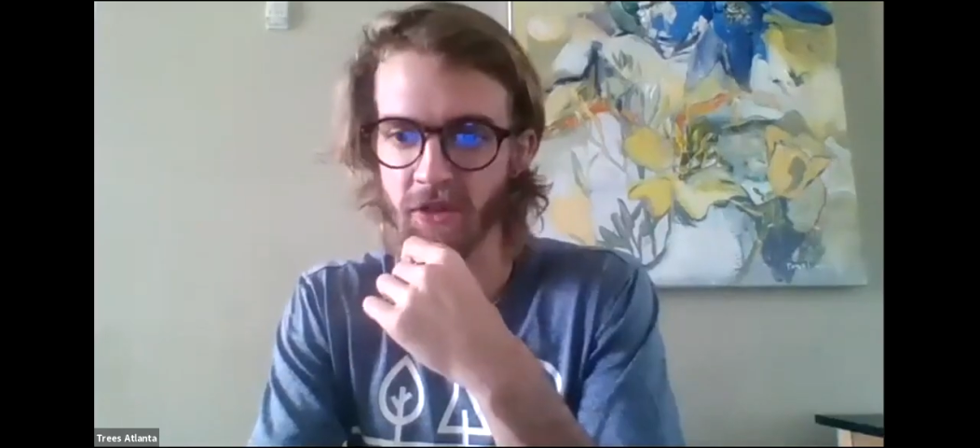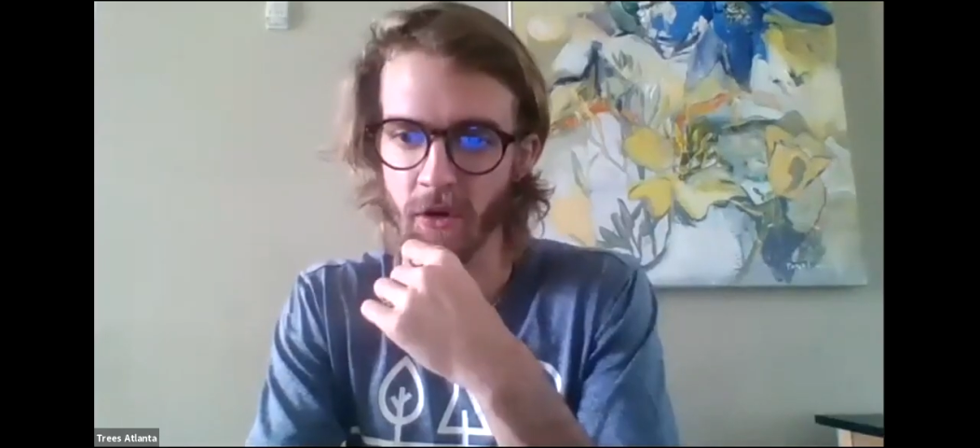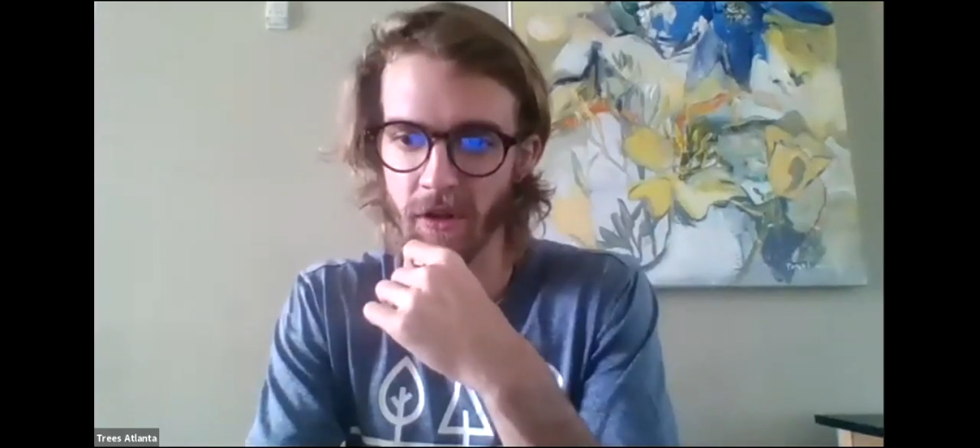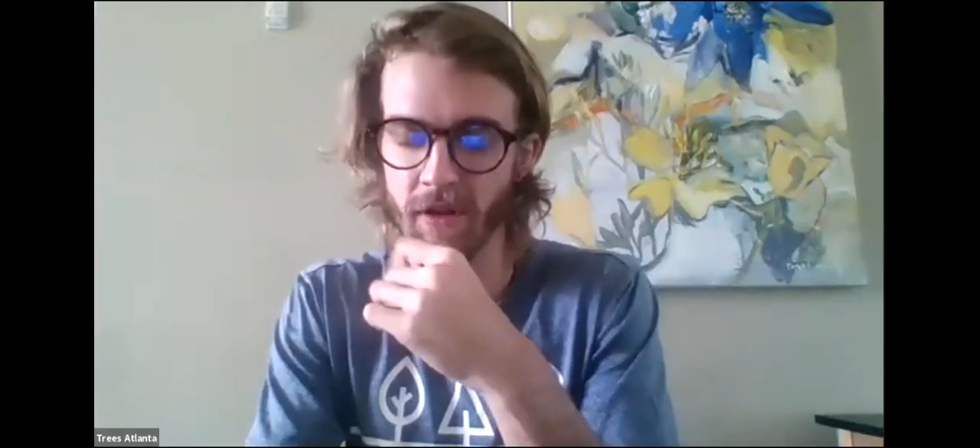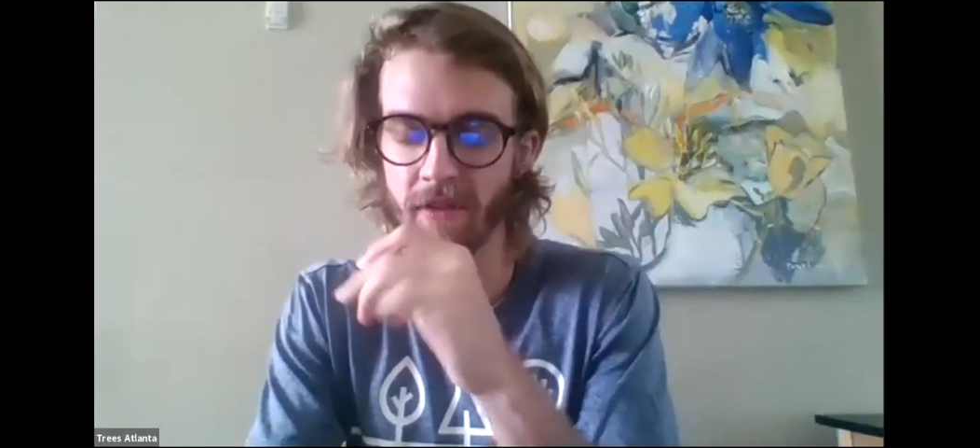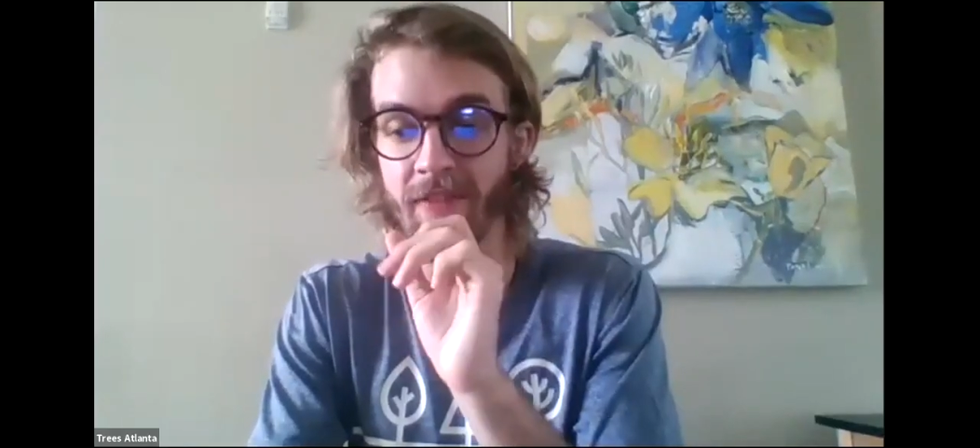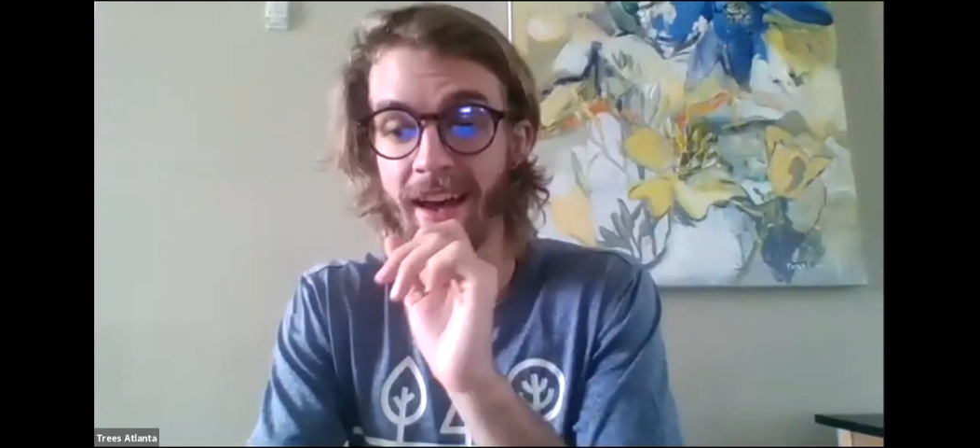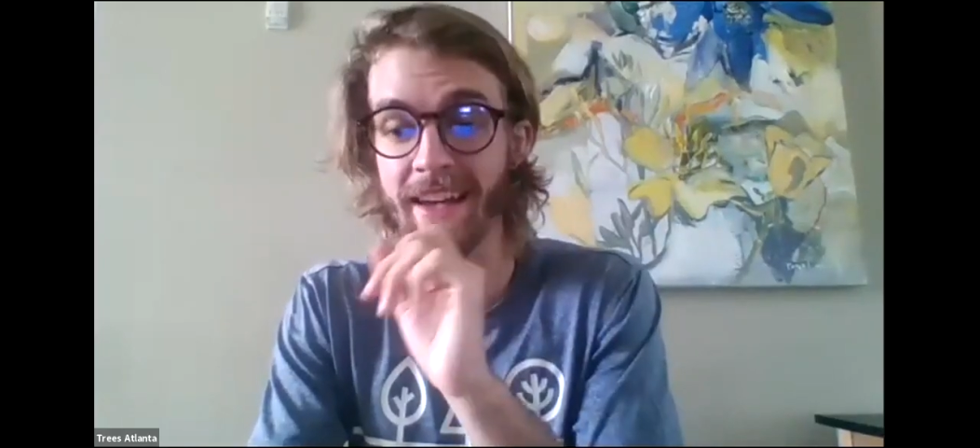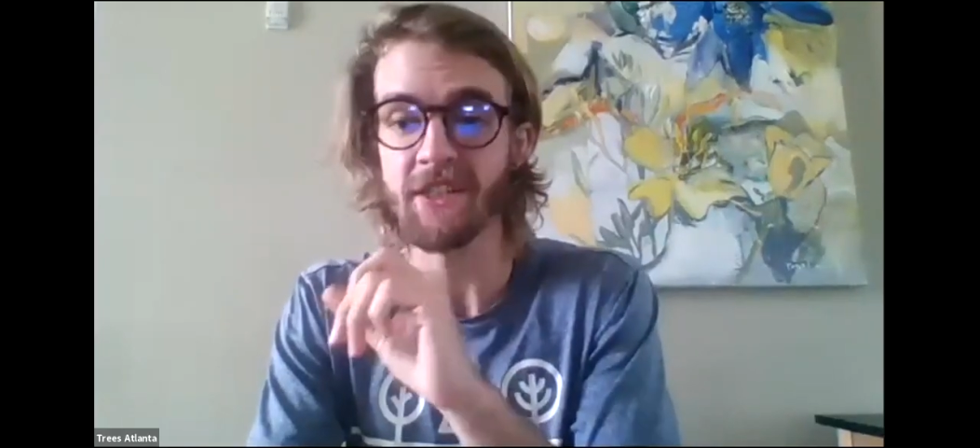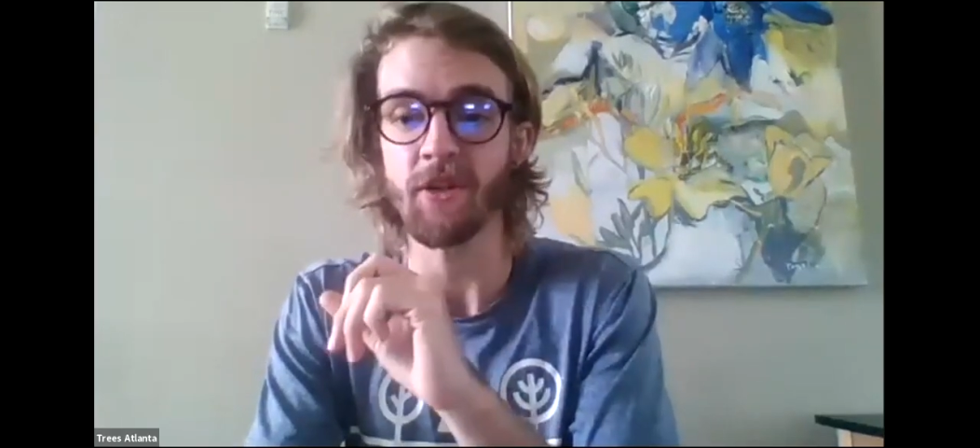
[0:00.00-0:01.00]
grow,
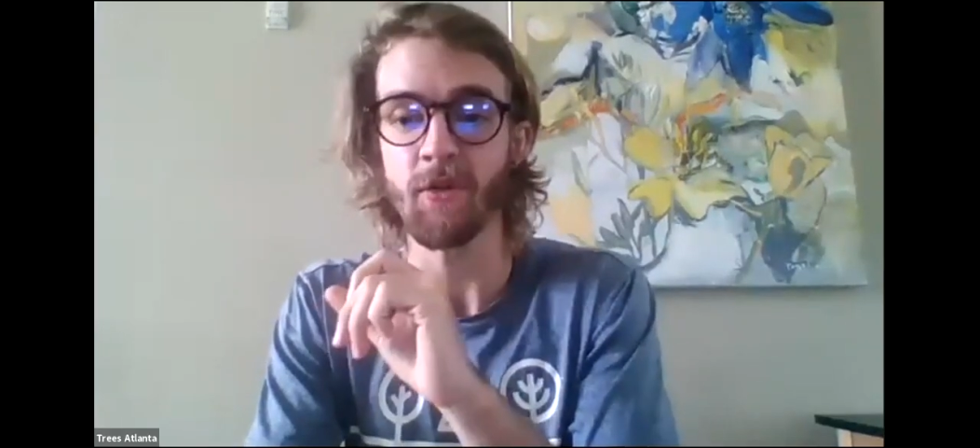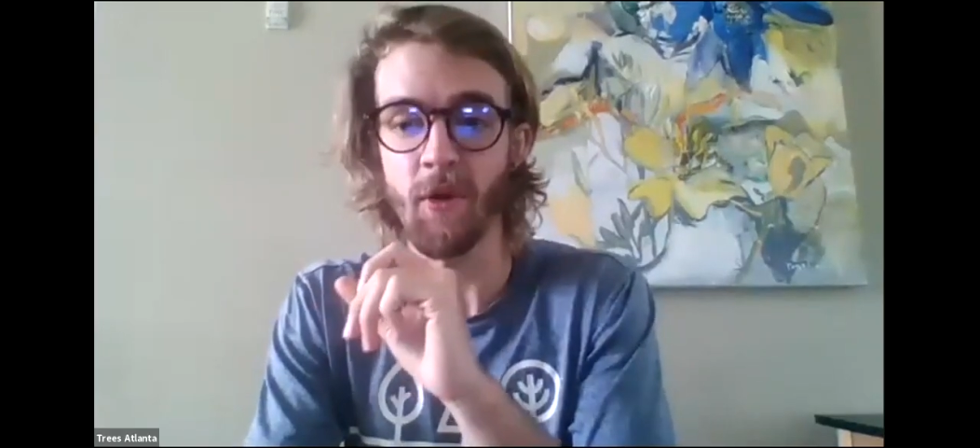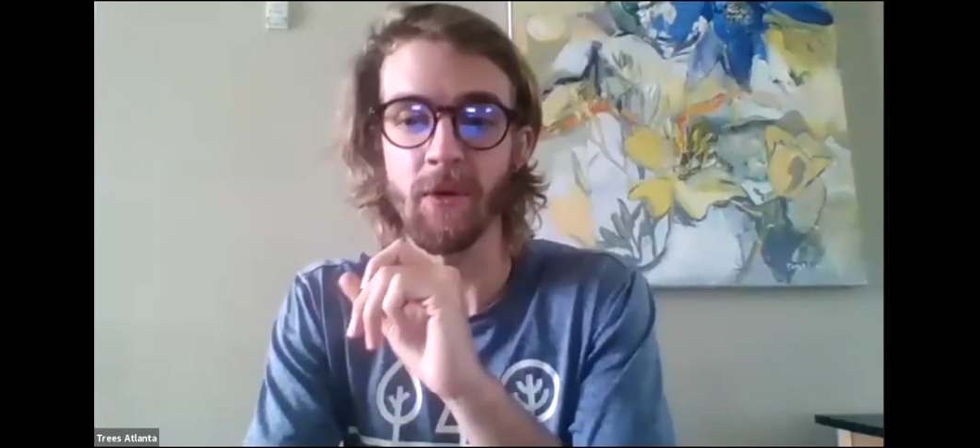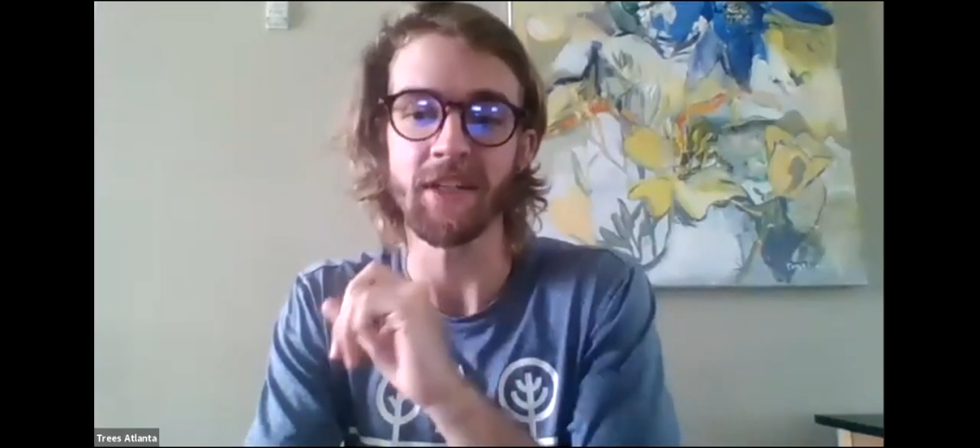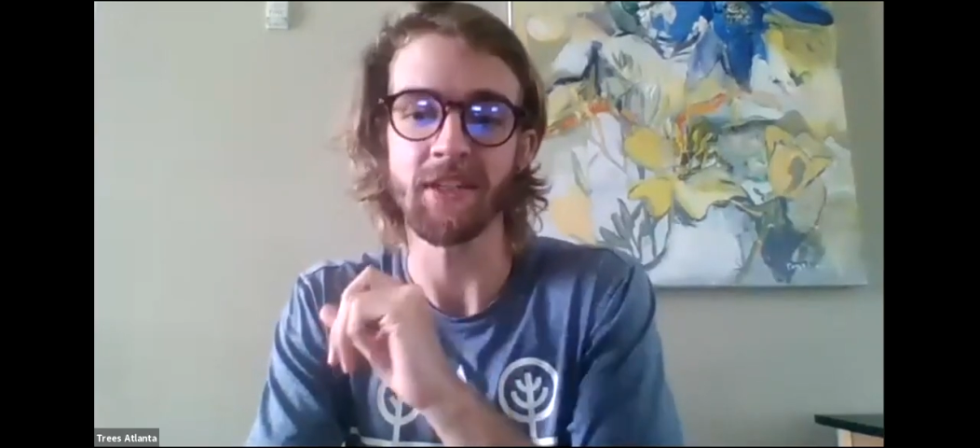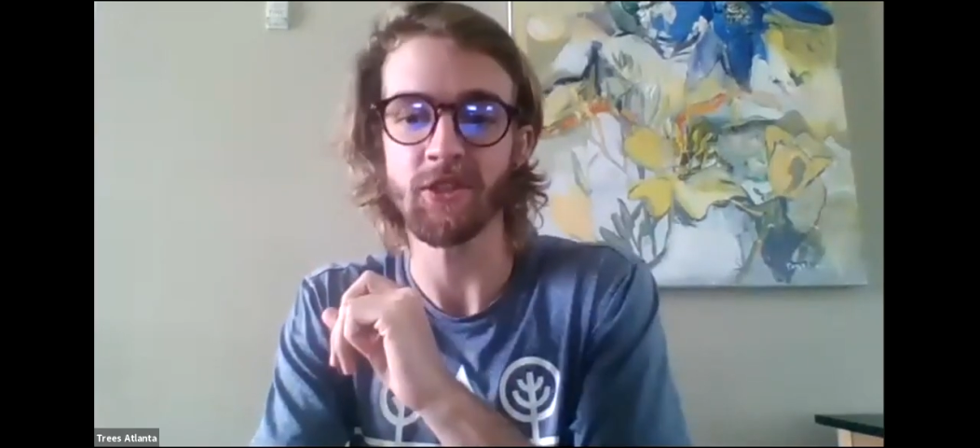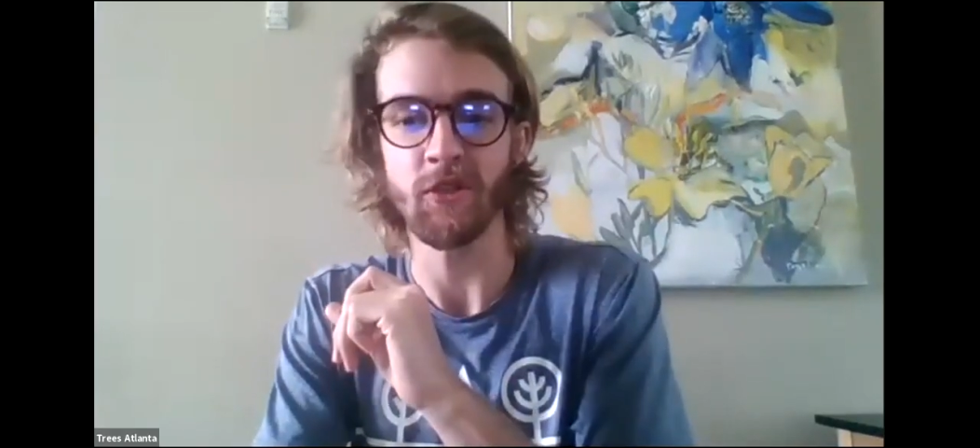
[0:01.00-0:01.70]
fast growing